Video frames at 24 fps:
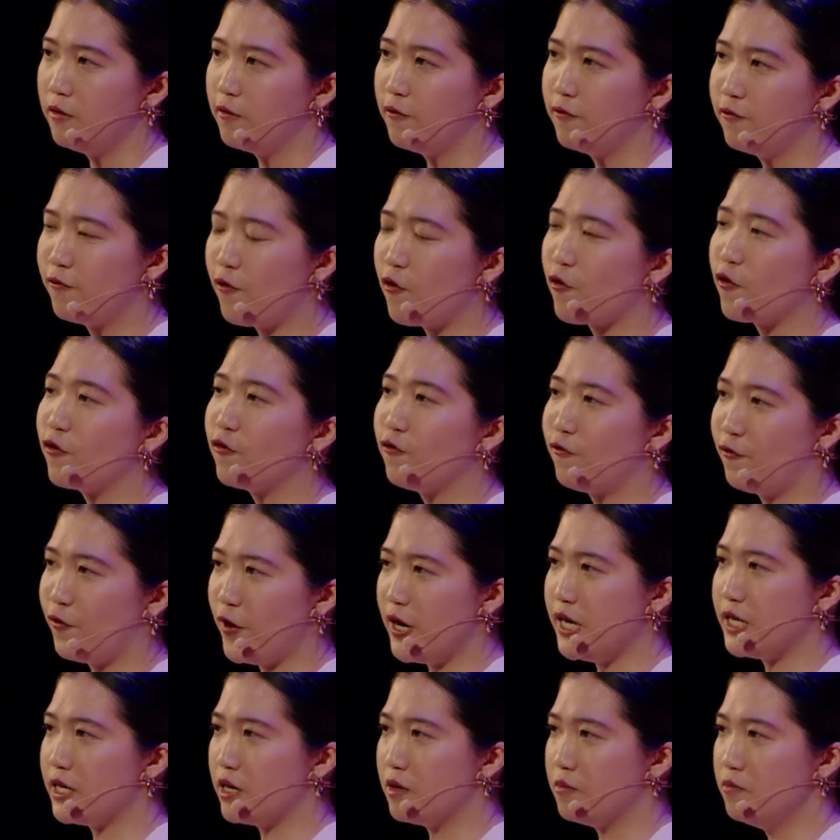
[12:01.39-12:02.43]
for
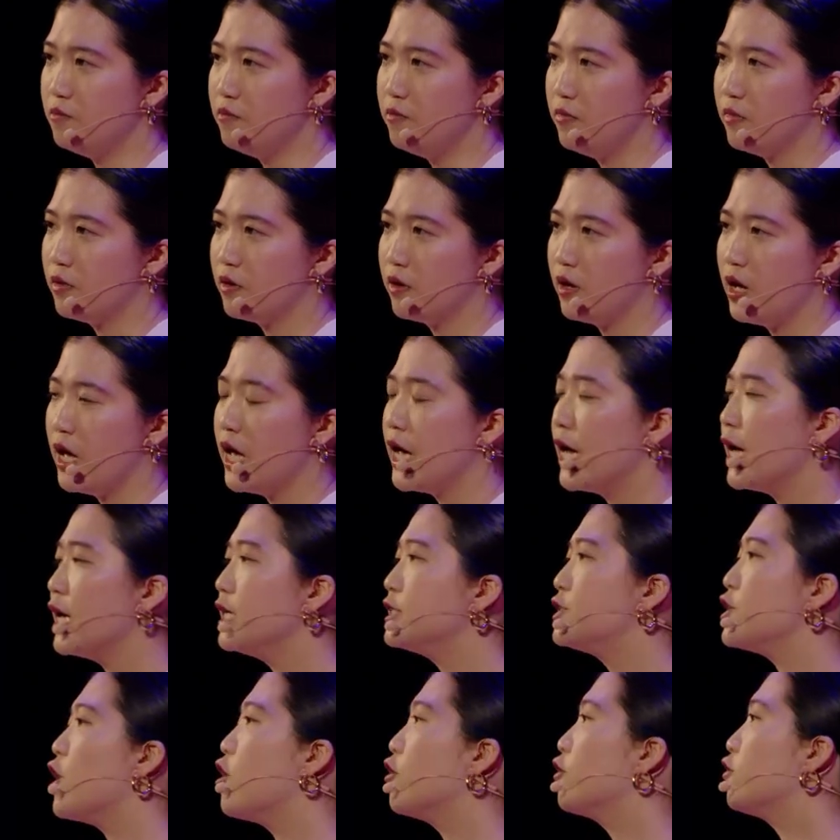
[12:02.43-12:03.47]
freedom
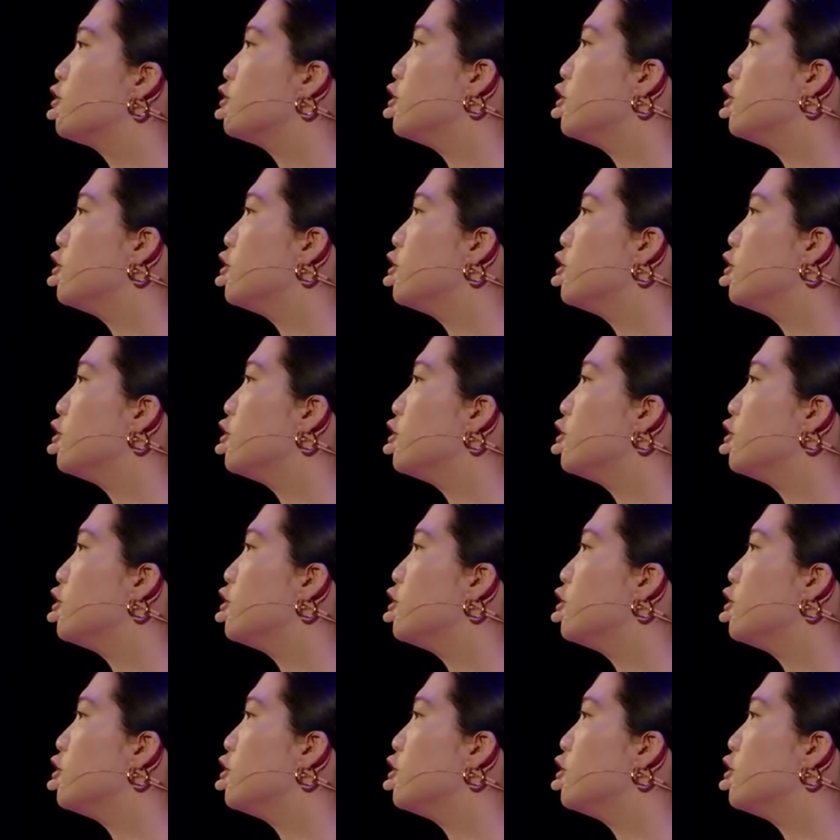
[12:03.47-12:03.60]
is our